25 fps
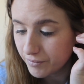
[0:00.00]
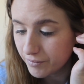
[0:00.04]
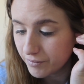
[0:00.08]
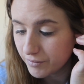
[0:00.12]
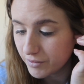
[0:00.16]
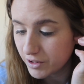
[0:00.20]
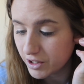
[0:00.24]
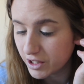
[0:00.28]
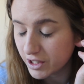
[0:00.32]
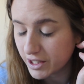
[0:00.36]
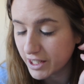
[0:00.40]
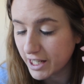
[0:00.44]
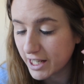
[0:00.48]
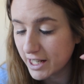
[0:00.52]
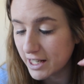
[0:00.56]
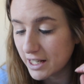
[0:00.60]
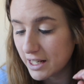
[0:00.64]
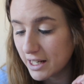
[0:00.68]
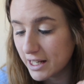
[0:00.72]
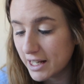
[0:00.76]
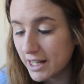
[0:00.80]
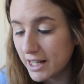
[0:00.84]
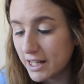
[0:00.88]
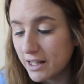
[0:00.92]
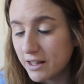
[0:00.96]

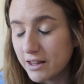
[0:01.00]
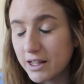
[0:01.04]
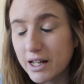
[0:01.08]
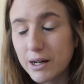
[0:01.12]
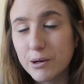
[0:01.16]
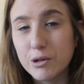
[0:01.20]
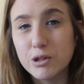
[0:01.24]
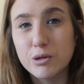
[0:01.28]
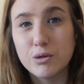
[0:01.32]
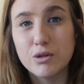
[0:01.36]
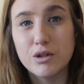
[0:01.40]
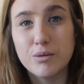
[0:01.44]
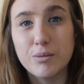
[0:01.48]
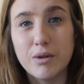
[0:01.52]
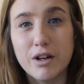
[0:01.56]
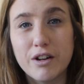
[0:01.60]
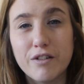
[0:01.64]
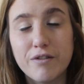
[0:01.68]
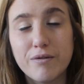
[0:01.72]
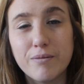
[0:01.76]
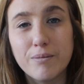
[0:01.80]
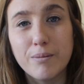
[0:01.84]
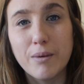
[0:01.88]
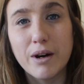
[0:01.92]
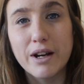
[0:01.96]
Stanley. That was one of my
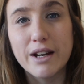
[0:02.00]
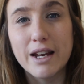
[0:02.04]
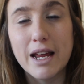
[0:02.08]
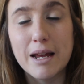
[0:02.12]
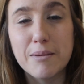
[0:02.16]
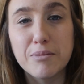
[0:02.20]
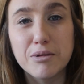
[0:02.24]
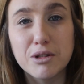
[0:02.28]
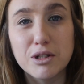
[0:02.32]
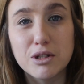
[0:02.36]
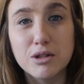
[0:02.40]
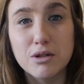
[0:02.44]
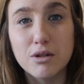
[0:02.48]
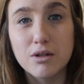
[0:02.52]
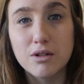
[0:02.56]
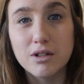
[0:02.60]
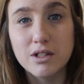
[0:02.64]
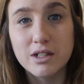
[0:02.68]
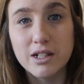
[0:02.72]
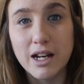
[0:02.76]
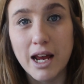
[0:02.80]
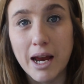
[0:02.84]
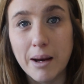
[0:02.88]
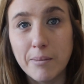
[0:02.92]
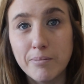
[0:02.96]
neighbour's dog's
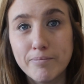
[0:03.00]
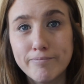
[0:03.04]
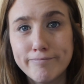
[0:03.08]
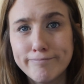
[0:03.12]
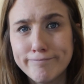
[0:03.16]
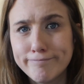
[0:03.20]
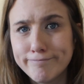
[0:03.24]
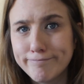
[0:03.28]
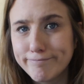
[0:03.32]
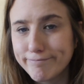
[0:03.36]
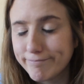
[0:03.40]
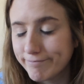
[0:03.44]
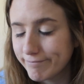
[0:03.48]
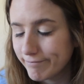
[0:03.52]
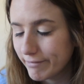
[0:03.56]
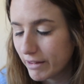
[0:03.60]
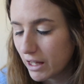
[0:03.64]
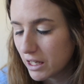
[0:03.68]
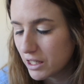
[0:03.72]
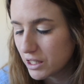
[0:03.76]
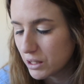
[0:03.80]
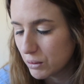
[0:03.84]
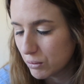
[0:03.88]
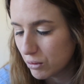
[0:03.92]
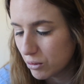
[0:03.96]
name,
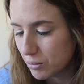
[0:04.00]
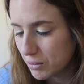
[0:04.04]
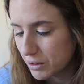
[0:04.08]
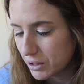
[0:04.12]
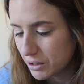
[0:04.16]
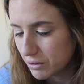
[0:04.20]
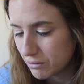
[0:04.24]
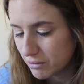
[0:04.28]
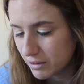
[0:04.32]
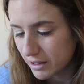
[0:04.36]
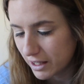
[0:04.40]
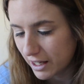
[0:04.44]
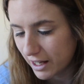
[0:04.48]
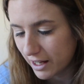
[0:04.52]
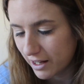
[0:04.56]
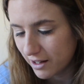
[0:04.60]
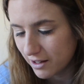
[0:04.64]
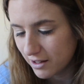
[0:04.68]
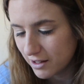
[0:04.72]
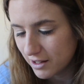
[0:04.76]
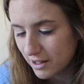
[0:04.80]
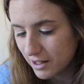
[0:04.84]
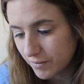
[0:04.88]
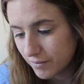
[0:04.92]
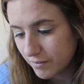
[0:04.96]
so I won't be doing that.
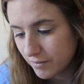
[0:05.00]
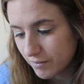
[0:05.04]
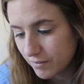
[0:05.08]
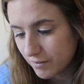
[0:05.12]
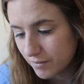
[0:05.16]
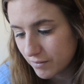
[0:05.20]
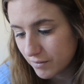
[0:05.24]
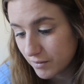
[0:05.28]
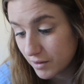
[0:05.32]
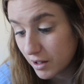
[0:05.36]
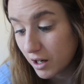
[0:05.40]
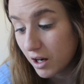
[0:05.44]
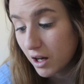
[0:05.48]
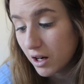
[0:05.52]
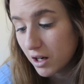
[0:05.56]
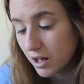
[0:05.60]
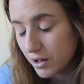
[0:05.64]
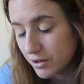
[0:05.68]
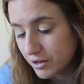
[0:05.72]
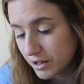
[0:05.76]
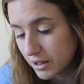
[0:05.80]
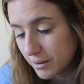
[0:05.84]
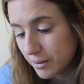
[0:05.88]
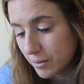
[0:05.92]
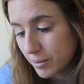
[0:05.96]

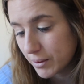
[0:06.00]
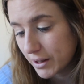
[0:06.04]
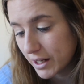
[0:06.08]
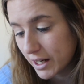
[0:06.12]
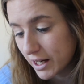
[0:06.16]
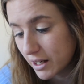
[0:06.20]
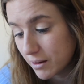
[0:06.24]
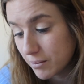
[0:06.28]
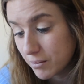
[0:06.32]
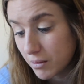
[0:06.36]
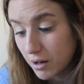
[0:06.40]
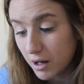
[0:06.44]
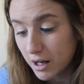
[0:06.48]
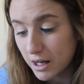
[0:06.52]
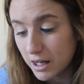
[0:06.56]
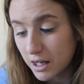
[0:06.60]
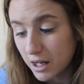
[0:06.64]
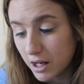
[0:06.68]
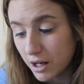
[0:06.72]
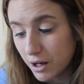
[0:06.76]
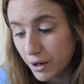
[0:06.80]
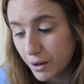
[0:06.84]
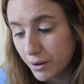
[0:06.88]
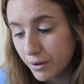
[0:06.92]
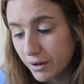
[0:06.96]
Arlo's come up again.
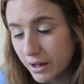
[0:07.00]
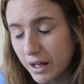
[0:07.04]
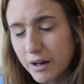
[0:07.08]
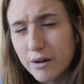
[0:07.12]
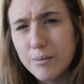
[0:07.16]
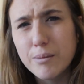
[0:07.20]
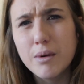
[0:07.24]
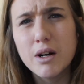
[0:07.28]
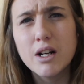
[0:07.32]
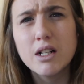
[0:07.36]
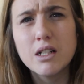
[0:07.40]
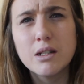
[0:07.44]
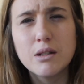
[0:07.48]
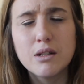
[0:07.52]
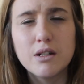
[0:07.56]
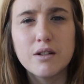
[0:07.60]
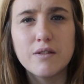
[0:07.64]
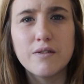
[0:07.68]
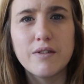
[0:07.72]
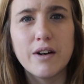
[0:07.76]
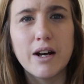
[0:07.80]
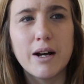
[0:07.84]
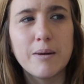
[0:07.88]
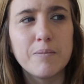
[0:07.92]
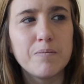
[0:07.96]
Milo. That reminds me of
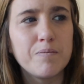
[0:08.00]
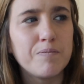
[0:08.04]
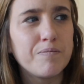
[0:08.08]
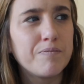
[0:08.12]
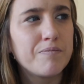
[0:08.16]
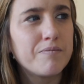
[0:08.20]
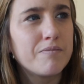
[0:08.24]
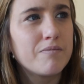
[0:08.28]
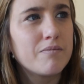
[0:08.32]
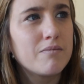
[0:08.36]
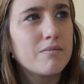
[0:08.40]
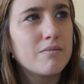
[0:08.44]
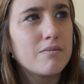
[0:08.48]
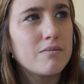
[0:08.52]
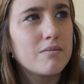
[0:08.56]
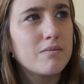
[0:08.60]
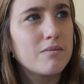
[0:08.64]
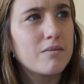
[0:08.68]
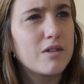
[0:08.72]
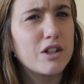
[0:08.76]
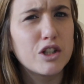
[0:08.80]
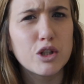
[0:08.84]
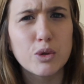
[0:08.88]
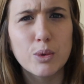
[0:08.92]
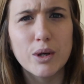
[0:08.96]
the
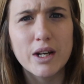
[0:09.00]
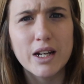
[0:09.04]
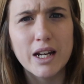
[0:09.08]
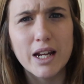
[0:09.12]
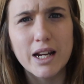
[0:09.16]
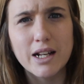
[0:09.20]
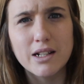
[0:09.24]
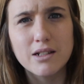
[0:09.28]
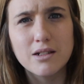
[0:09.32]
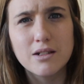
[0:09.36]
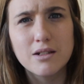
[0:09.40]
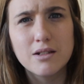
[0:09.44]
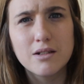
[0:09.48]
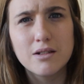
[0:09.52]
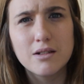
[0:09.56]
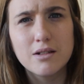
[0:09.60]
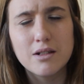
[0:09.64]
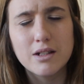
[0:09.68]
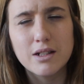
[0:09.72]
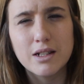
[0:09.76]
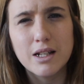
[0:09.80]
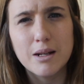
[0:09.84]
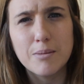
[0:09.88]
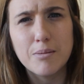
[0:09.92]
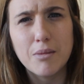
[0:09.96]
Tweenies,
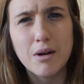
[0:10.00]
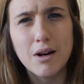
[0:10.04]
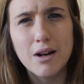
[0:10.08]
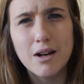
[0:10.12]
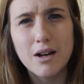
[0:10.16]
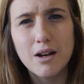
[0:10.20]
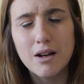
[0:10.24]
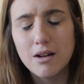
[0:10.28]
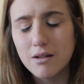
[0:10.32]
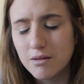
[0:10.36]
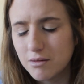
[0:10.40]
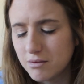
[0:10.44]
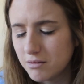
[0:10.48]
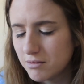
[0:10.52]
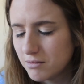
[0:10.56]
isn't it, Milo?